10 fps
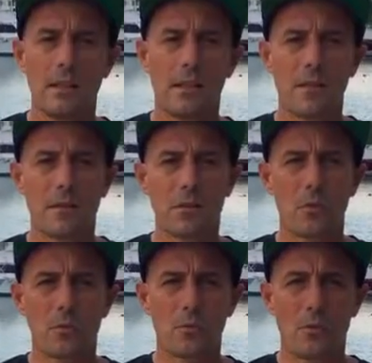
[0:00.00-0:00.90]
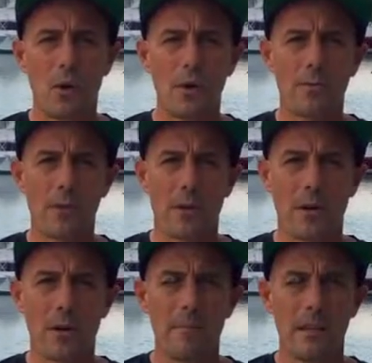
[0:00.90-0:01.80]
DEF Scuba Explorer
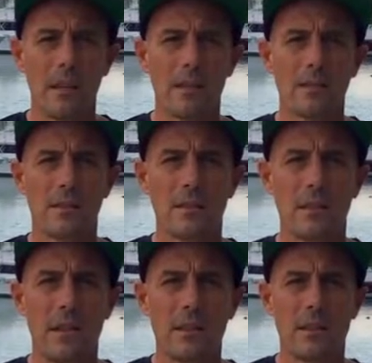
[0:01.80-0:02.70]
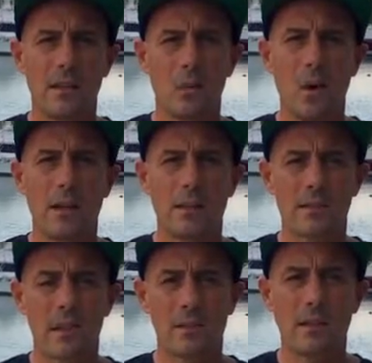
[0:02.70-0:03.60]
program is designed in one
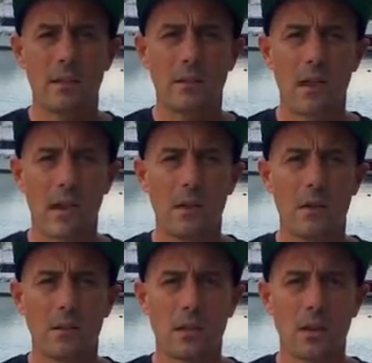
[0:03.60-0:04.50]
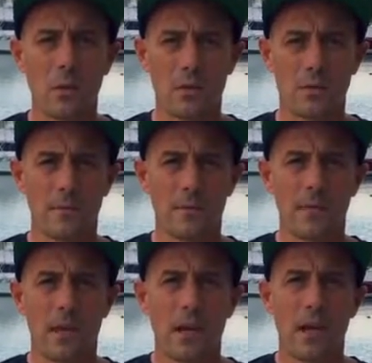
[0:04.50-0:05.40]
7-day course.
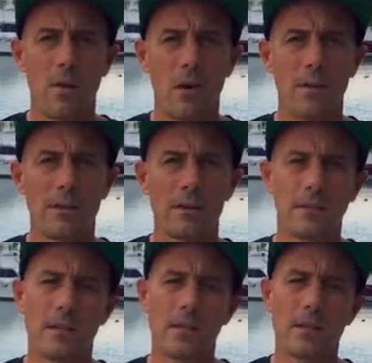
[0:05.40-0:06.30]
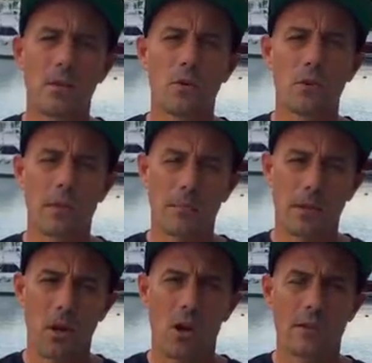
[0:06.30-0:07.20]
However, the 7-day course can be
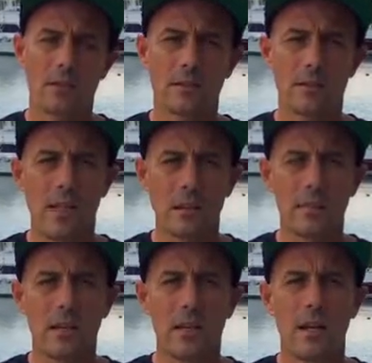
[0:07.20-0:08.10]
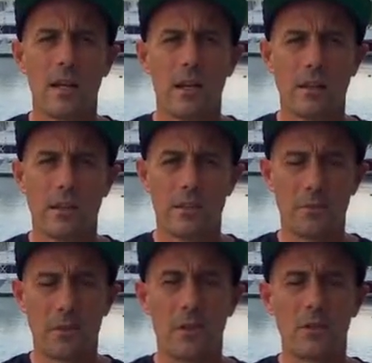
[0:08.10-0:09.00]
cut in steps, like
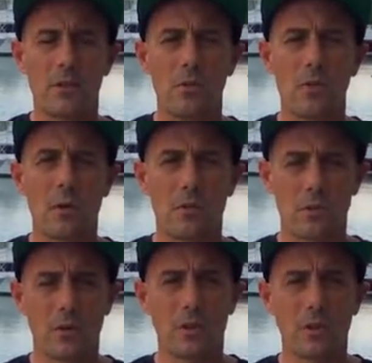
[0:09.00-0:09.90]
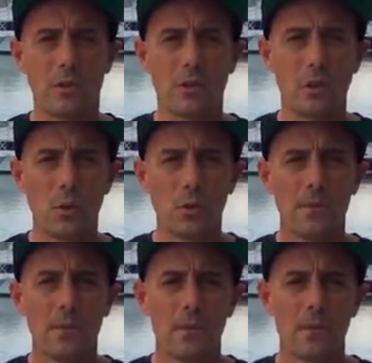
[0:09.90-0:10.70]
recreational 1 or recreational 2,